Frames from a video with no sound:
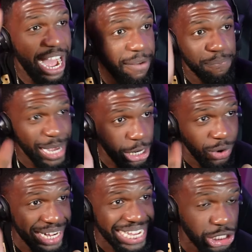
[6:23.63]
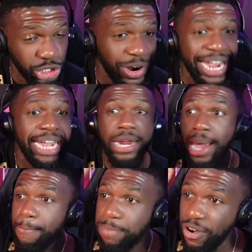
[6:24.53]
I've been on this train
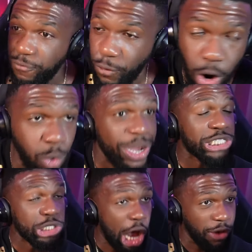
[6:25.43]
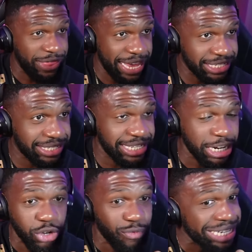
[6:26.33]
before we saw this.
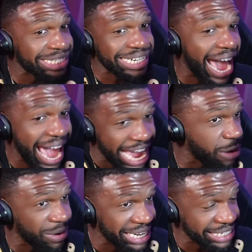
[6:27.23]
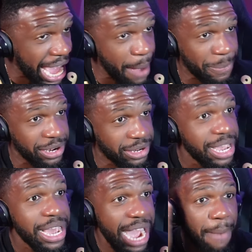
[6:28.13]
There's a reason I ate when this happened.
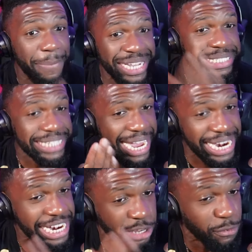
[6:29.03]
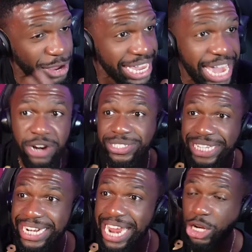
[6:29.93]
I've been saying this for years,
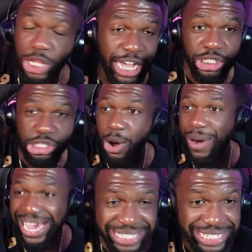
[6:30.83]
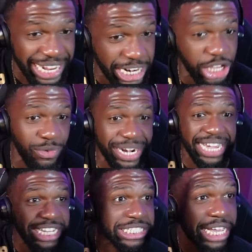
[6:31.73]
and now and Toei's telling you
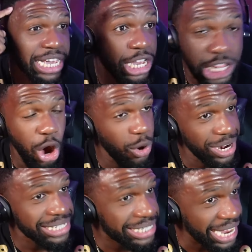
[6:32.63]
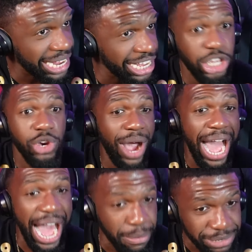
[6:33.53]
niggas. Oda's telling you.
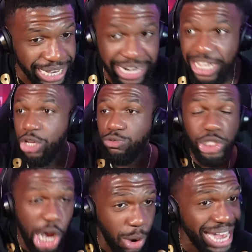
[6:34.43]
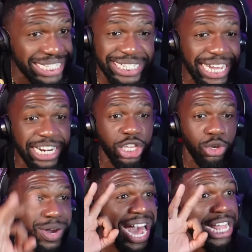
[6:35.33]
I'm telling you. Toei's telling
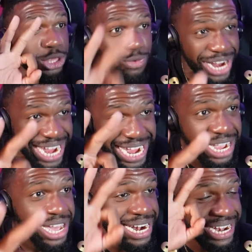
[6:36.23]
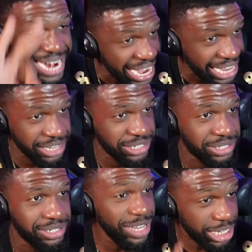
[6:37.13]
you. You got three
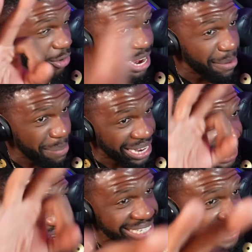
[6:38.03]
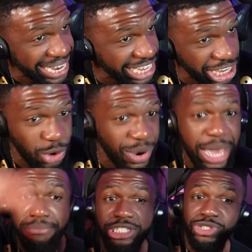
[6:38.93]
niggas with credibility telling you it.
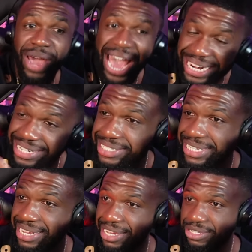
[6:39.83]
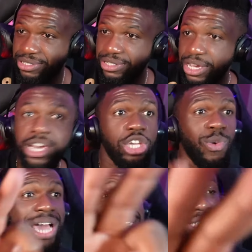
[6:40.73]
But you had to see this.
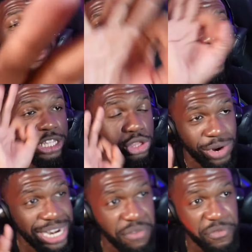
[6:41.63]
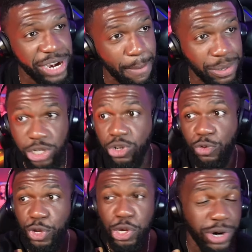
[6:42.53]
You had to see it in three different
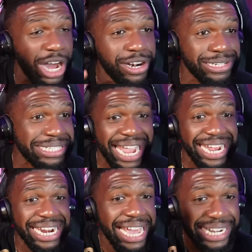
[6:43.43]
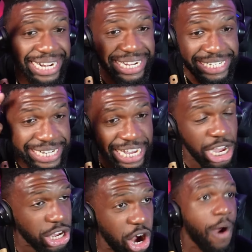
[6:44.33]
episodes for you to understand that this
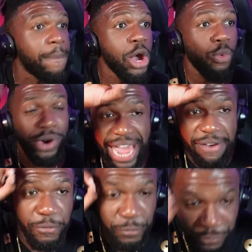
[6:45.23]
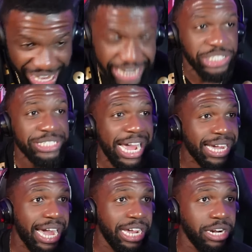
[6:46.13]
nigga Garp would have finished
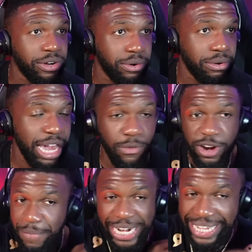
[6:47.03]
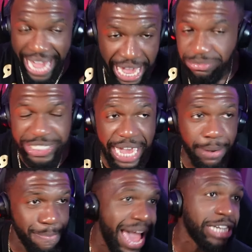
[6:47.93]
Akainu. It would have been game,
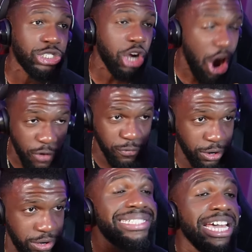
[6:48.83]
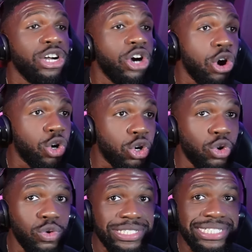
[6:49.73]
set, match, over.
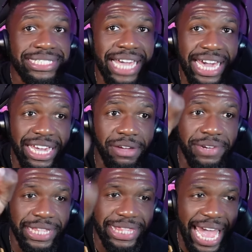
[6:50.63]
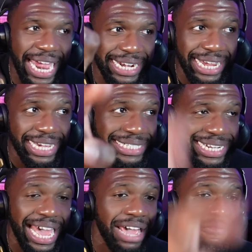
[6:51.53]
Sengoku saved that nigga's
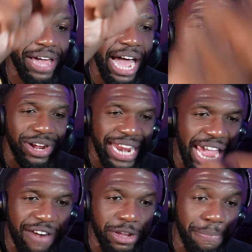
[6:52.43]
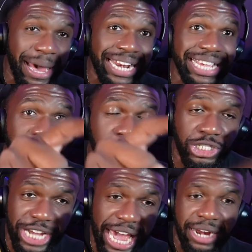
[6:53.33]
life. I want everybody in the
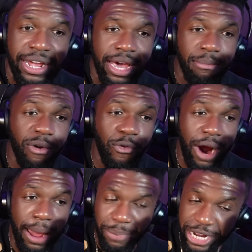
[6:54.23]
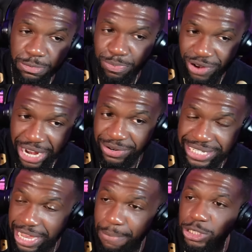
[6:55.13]
chat, before I press play on
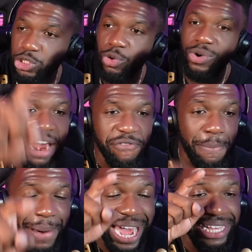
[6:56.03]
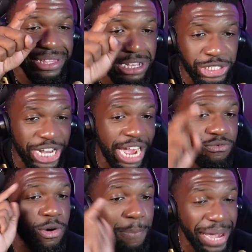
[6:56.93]
this episode, everybody in the chat
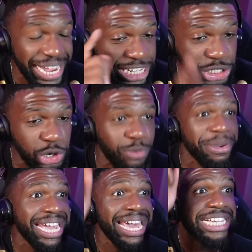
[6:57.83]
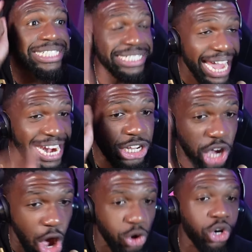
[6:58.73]
repeat it to me.
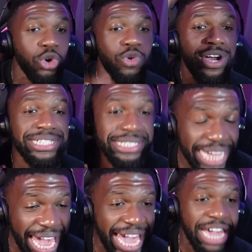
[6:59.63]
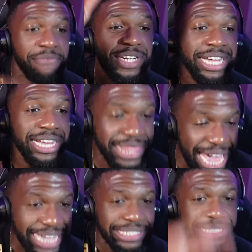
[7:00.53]
Sengoku saved
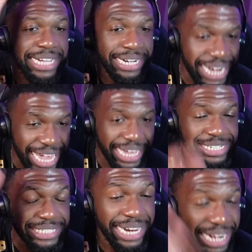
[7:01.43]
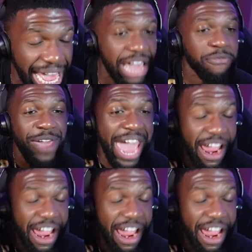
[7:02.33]
this nigga's life.